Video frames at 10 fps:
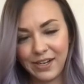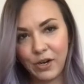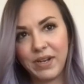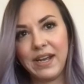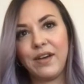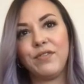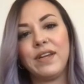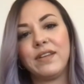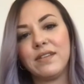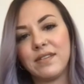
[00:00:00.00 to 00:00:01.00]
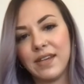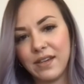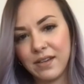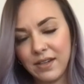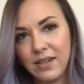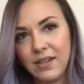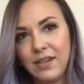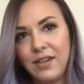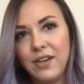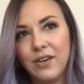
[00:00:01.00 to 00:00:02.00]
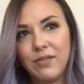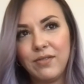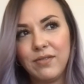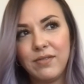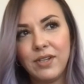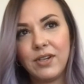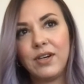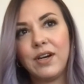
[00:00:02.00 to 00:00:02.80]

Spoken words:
Now I'm going to have like this, like, oh,